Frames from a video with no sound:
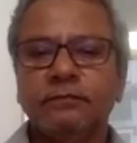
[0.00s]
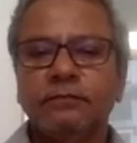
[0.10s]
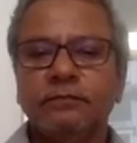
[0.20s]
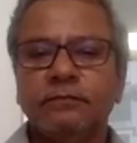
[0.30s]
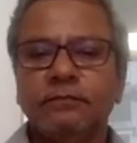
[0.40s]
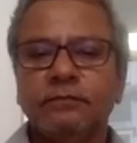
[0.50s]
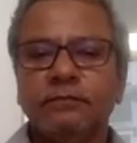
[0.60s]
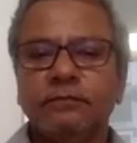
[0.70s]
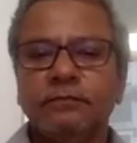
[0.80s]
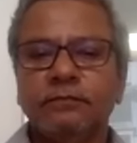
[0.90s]

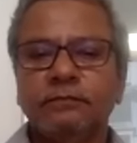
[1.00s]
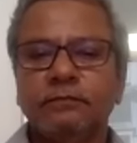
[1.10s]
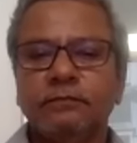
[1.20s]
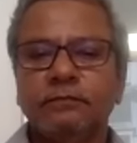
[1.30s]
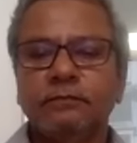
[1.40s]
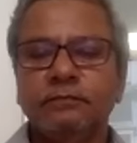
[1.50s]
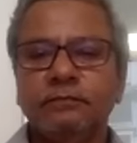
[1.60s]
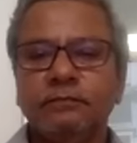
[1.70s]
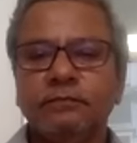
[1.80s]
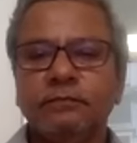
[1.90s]

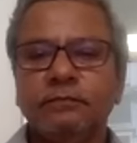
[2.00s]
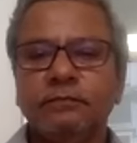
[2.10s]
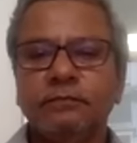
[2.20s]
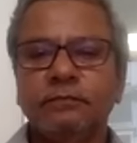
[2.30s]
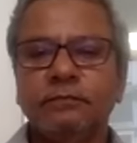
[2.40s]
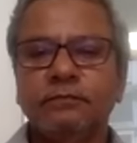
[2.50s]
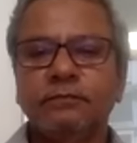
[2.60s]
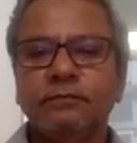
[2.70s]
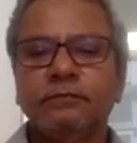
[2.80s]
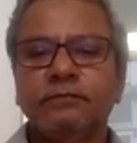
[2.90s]

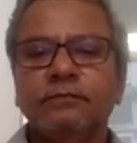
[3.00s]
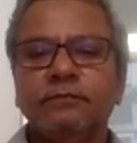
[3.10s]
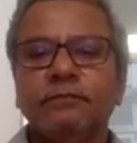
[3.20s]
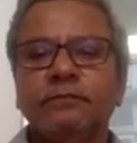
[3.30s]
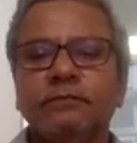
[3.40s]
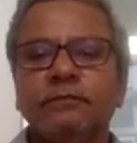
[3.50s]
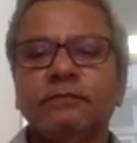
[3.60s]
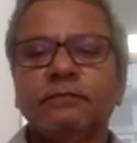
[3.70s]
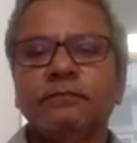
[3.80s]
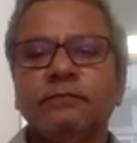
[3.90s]

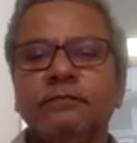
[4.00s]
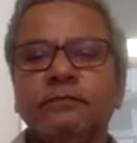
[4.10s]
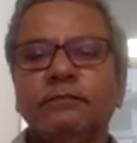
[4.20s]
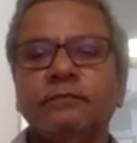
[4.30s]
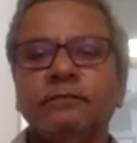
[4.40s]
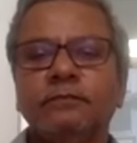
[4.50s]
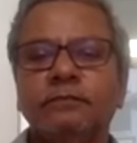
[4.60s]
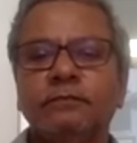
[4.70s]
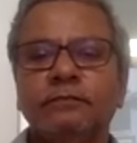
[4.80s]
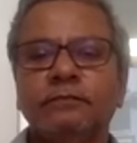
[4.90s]

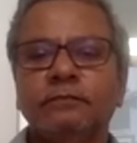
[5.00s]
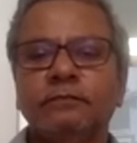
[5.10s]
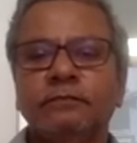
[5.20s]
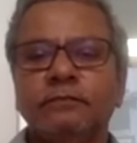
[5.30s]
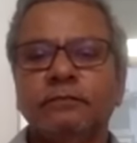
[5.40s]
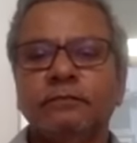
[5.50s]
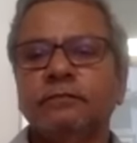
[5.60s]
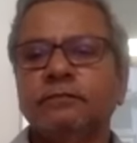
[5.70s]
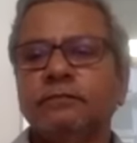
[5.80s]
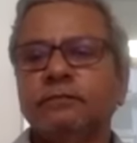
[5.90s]

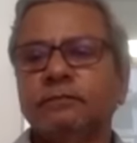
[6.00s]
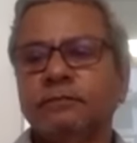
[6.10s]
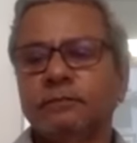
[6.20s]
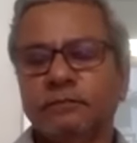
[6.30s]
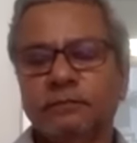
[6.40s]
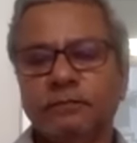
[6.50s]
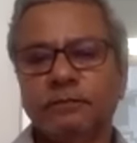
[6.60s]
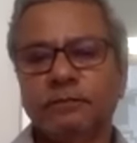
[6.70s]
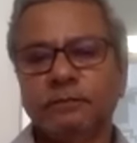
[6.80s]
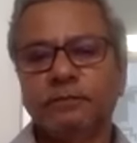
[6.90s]

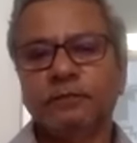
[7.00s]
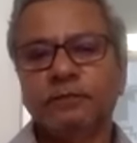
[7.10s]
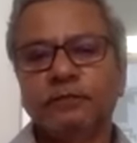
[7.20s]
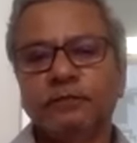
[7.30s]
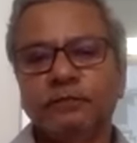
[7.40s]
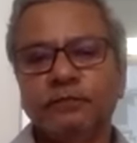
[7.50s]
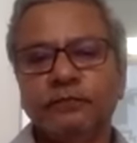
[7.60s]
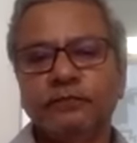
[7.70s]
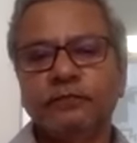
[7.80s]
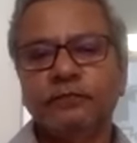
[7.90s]
(not speaking)